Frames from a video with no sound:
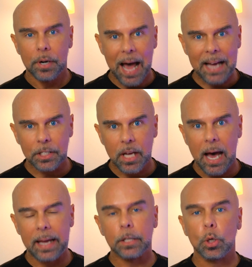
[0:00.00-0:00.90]
Nice
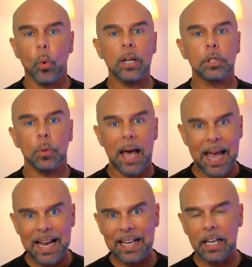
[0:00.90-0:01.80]
Guy is going to
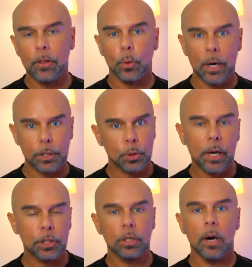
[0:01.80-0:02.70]
aid in the
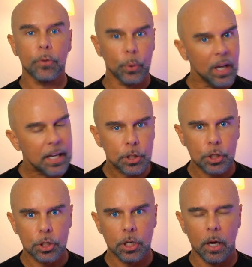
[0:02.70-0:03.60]
restoration of the
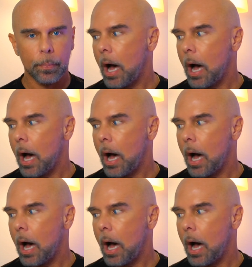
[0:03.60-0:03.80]
relationship.